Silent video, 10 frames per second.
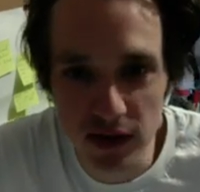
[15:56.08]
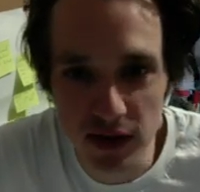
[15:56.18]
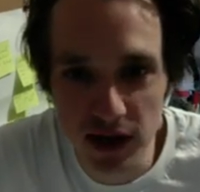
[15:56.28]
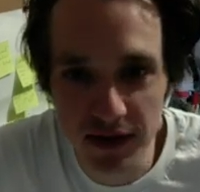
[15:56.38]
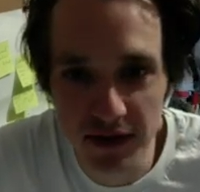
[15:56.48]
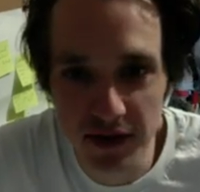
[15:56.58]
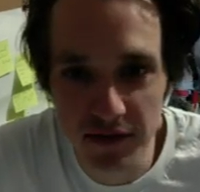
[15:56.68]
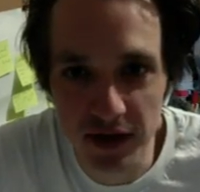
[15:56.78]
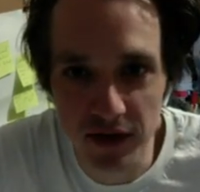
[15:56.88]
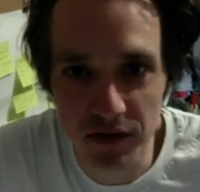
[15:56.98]
The
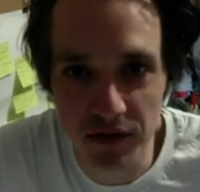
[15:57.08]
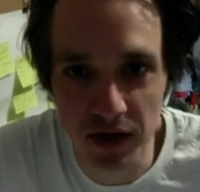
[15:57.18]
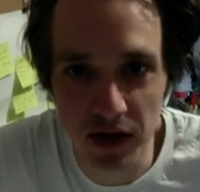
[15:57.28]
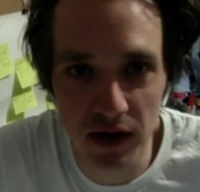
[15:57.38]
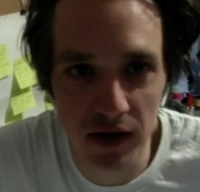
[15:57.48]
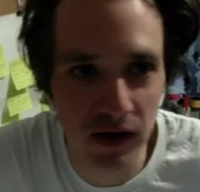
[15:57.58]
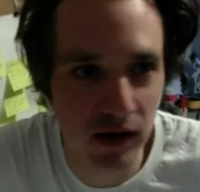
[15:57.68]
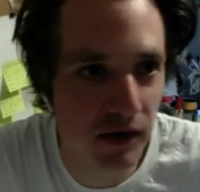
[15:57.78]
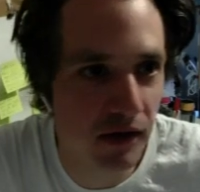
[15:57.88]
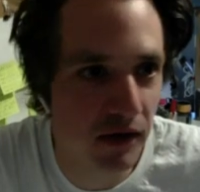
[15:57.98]
idea is that
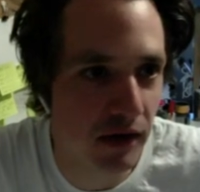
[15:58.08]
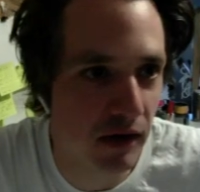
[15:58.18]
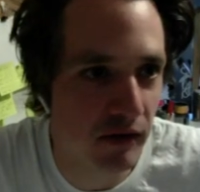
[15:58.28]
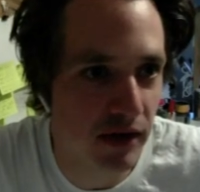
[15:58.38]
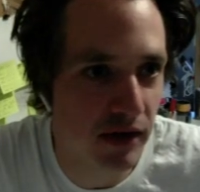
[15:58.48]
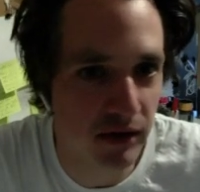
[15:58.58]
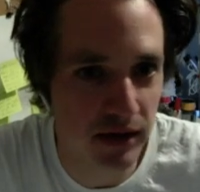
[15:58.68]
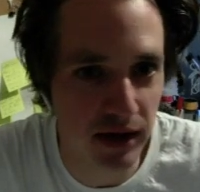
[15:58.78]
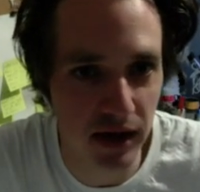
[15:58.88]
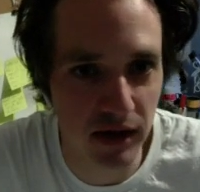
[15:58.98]
every
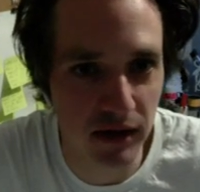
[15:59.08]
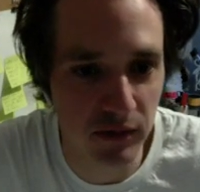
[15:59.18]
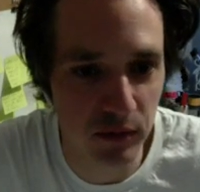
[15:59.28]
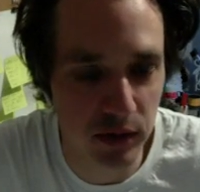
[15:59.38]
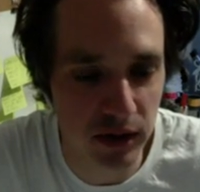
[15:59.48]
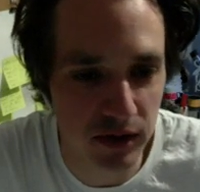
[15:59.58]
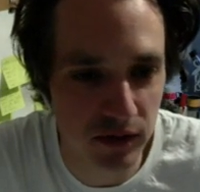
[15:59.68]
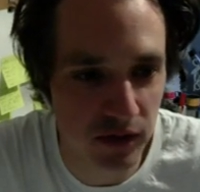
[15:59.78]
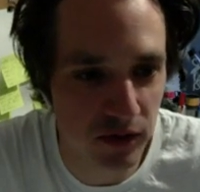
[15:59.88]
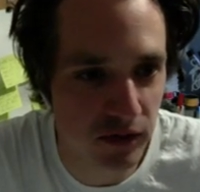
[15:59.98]
now and again
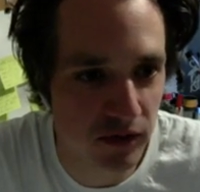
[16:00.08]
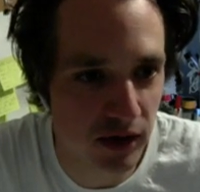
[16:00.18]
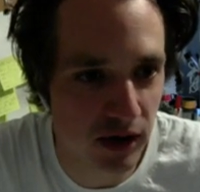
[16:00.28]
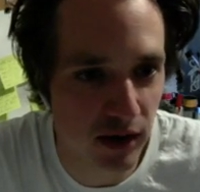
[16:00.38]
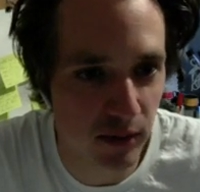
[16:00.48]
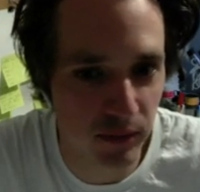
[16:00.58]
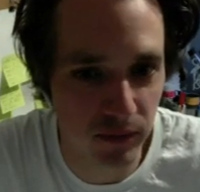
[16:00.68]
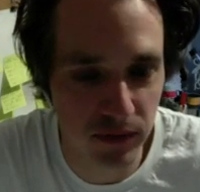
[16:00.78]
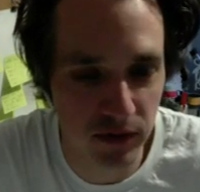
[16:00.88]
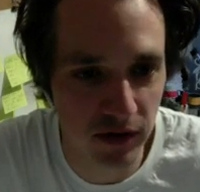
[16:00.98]
we just
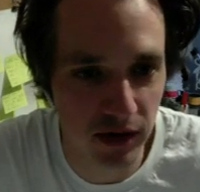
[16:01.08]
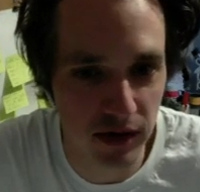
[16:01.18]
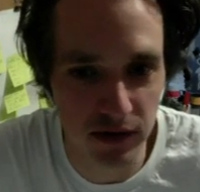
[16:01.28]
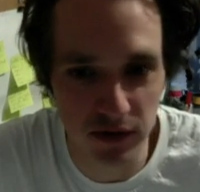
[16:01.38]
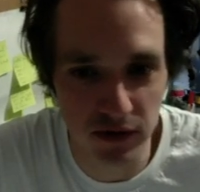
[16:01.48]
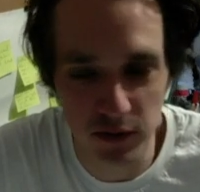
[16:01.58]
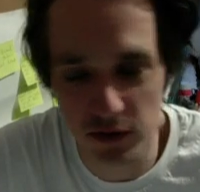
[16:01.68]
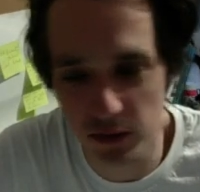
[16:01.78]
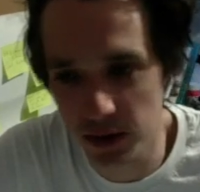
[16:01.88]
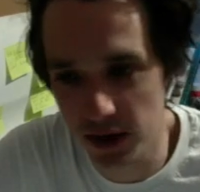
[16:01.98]
send each other
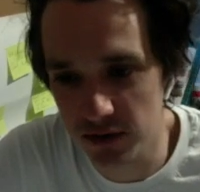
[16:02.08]
a sort of